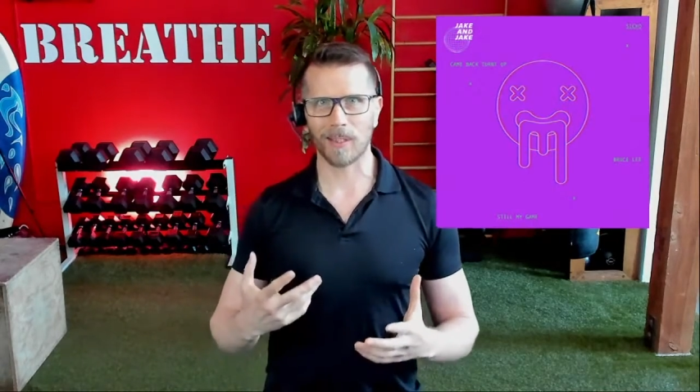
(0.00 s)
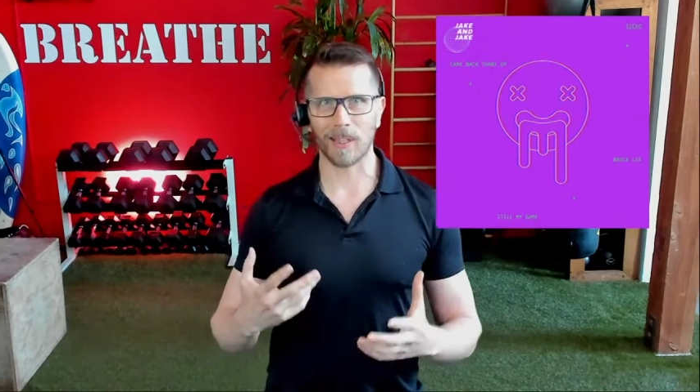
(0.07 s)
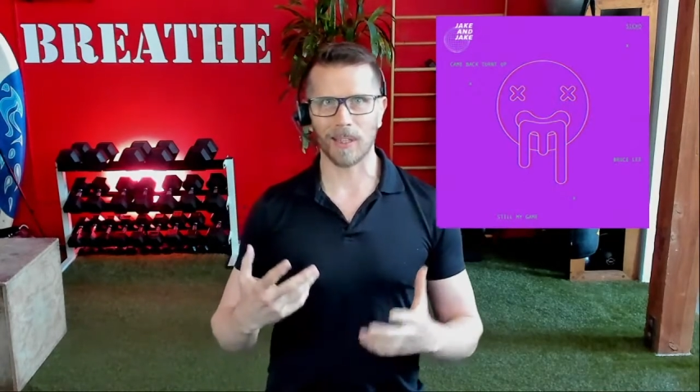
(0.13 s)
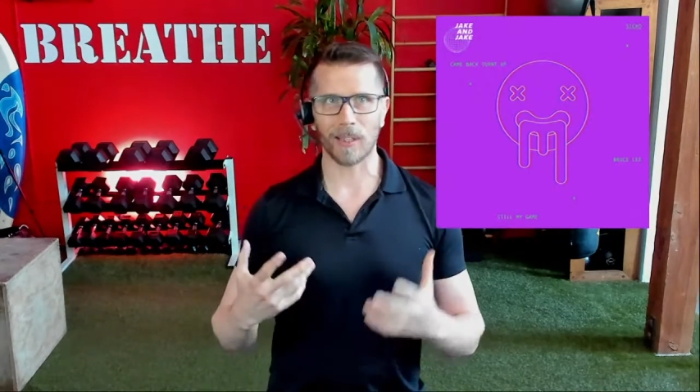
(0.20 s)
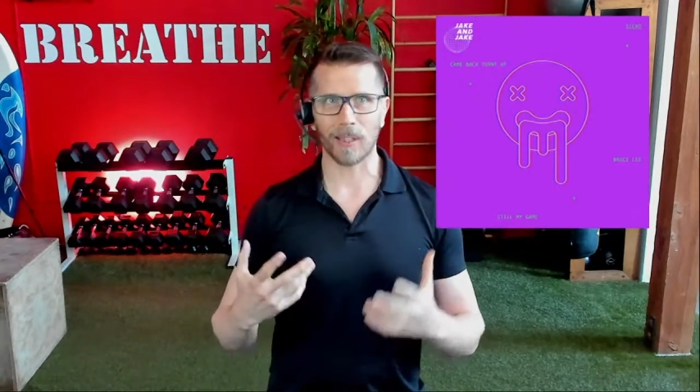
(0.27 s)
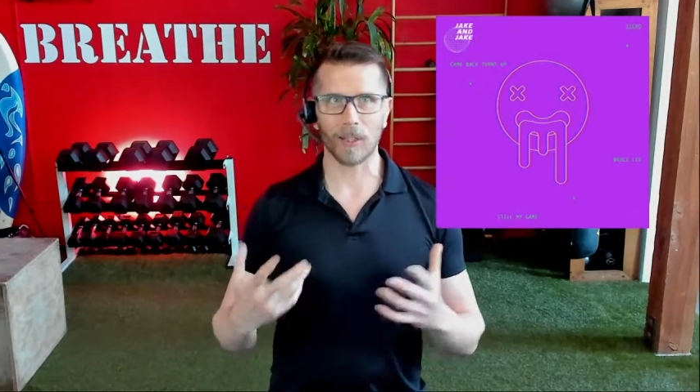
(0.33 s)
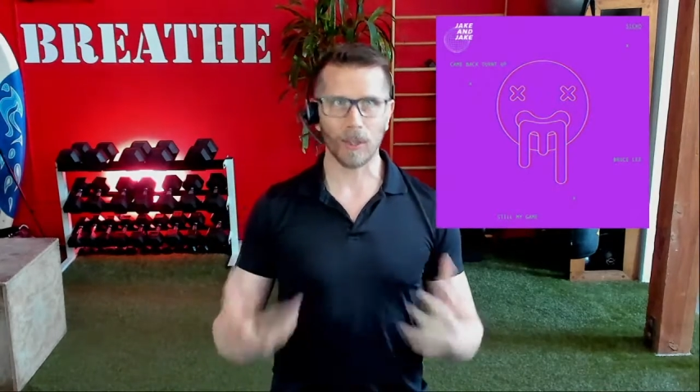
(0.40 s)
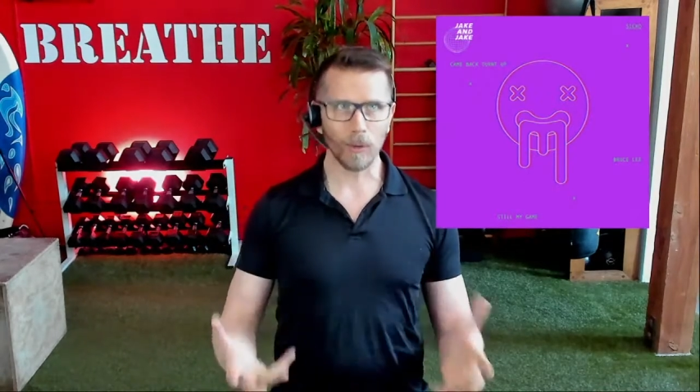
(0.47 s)

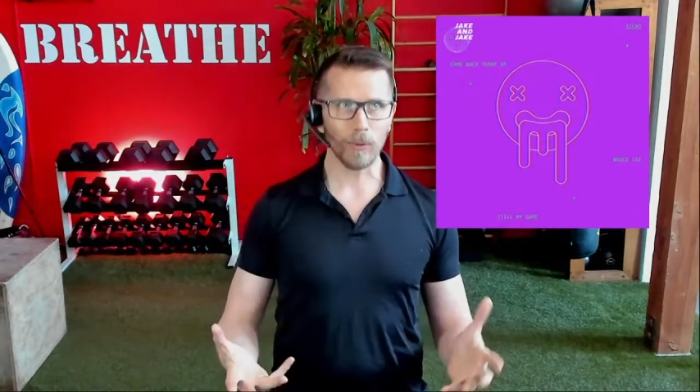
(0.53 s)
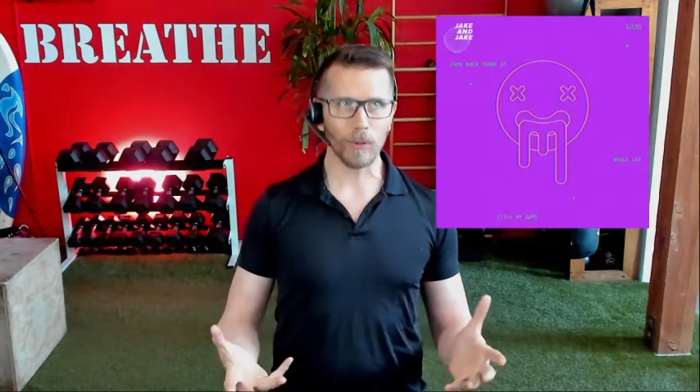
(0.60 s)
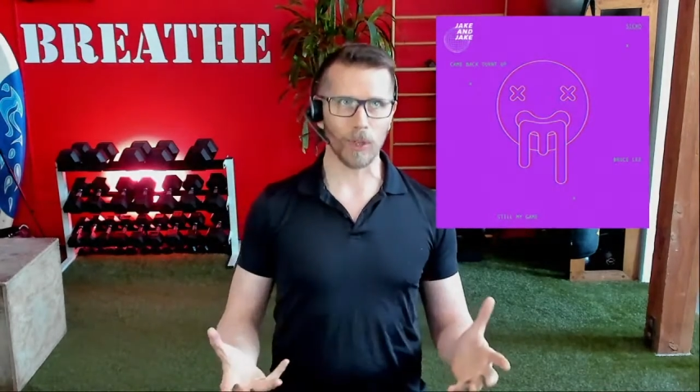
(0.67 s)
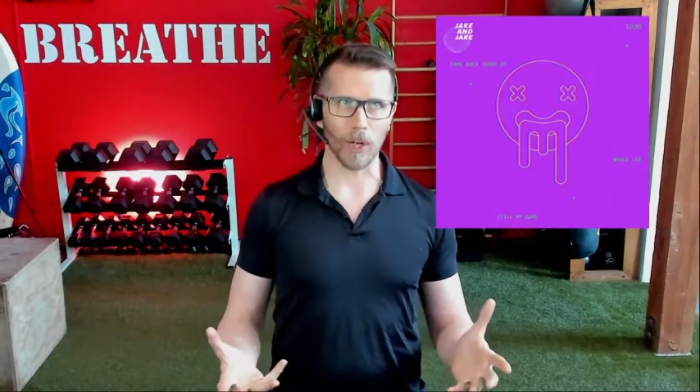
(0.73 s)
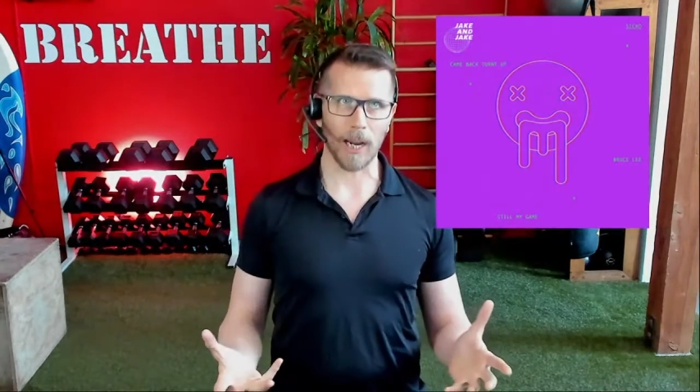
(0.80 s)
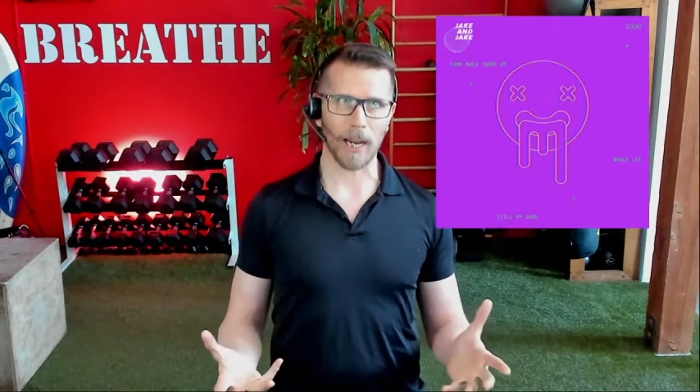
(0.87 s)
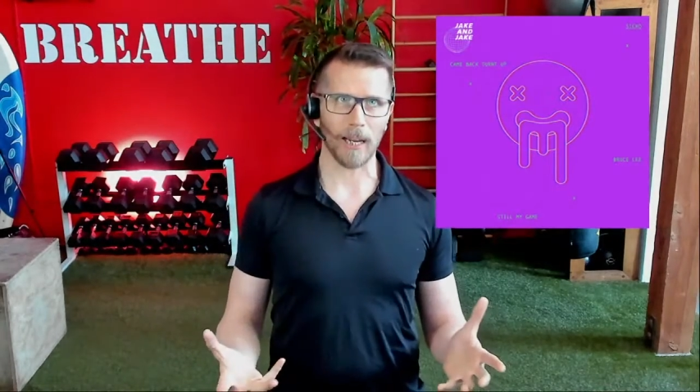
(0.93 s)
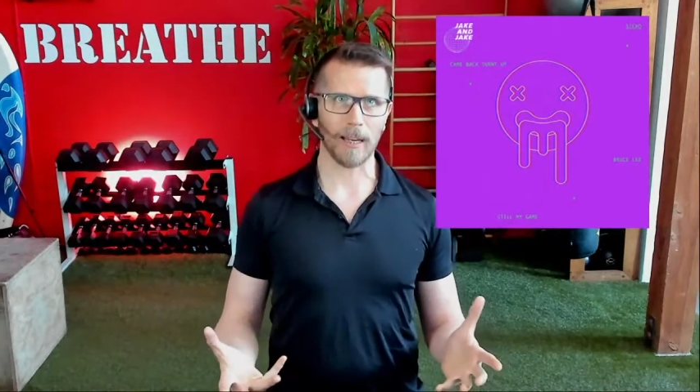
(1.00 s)
the Two
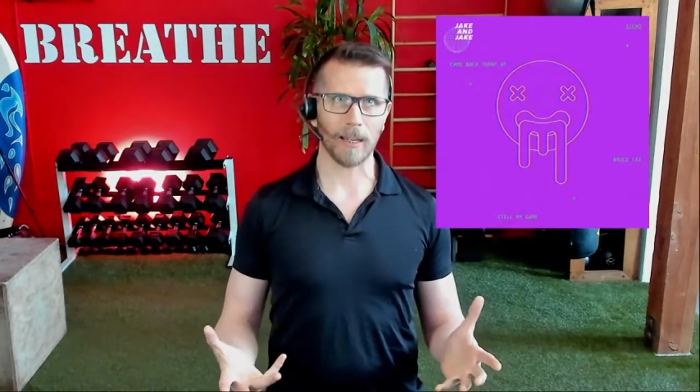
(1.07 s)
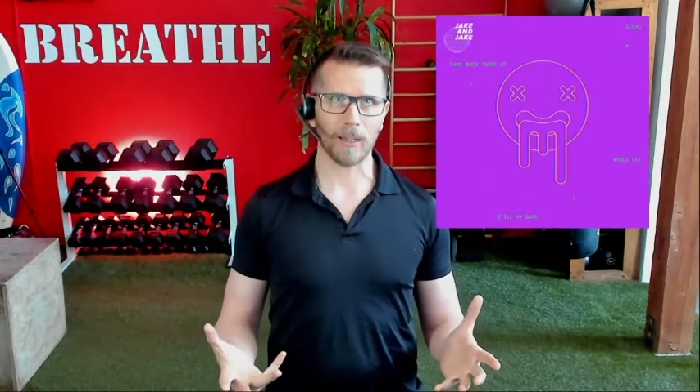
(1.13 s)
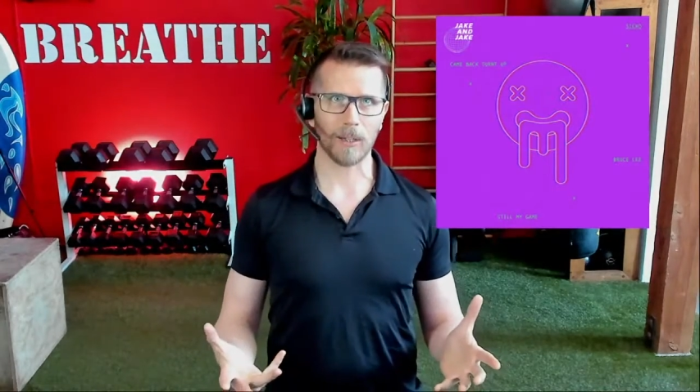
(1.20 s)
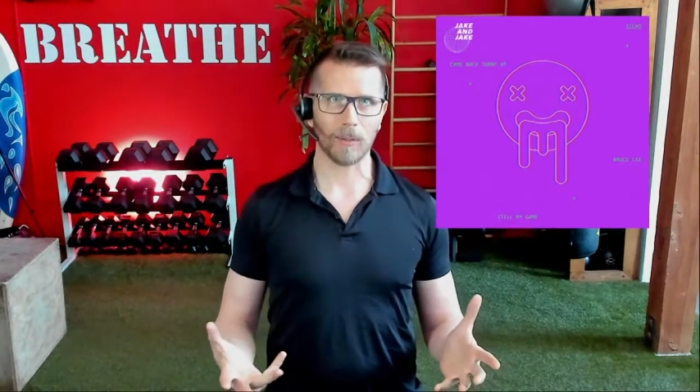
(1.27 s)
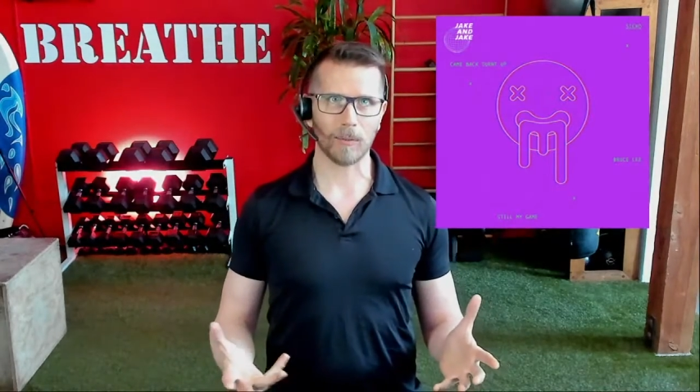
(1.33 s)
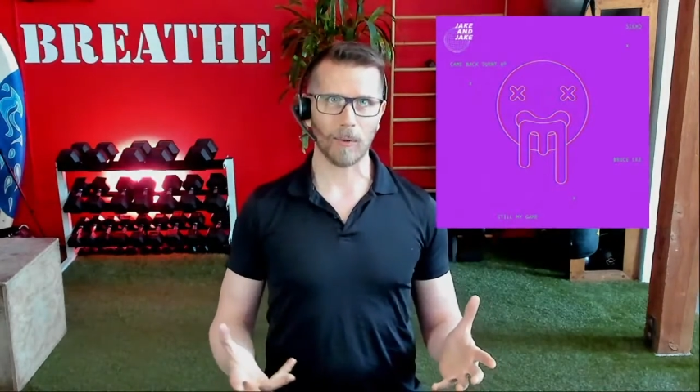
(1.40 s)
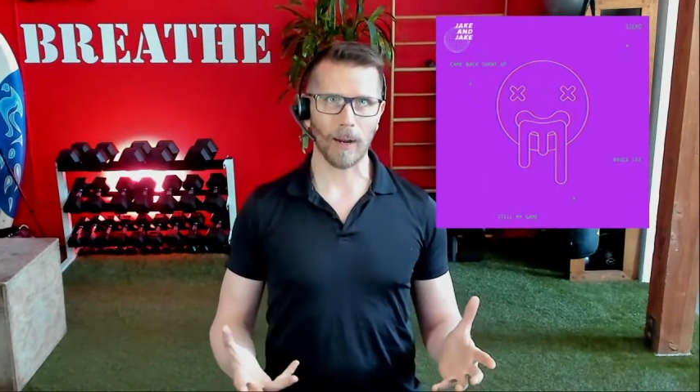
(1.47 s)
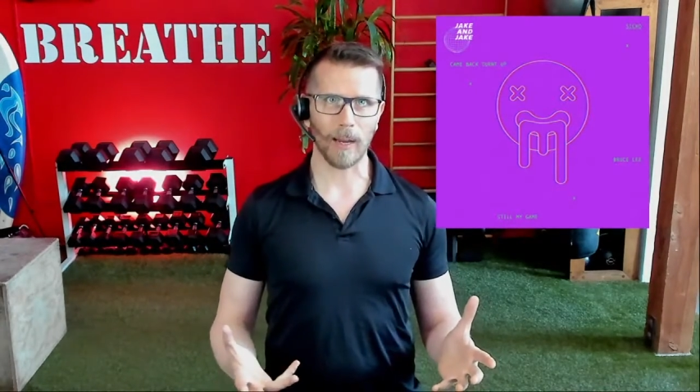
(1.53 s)

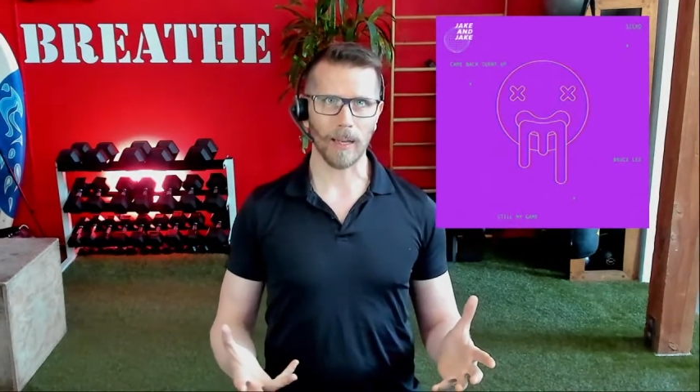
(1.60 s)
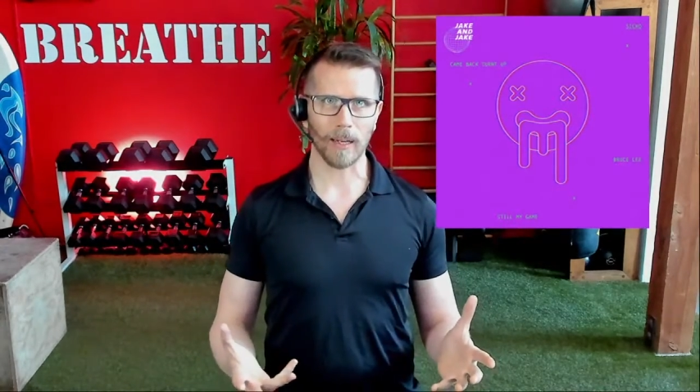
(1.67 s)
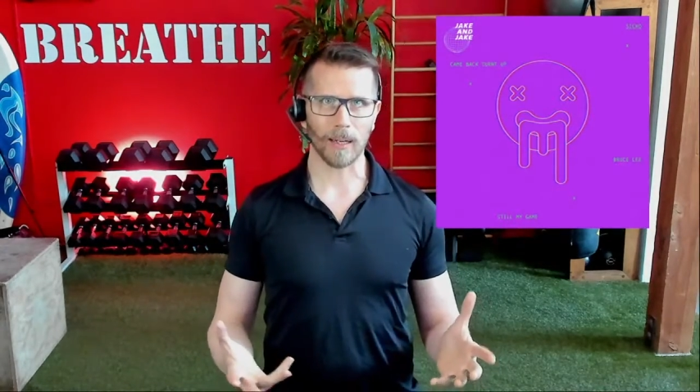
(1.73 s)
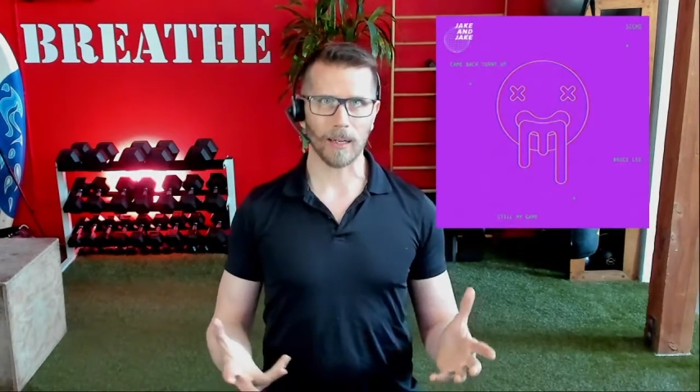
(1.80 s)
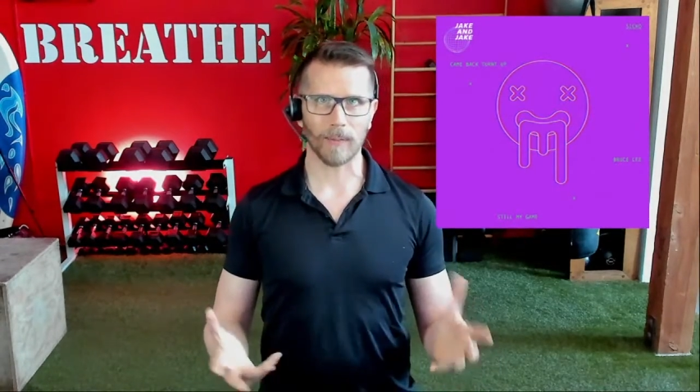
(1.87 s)
Jakes, right?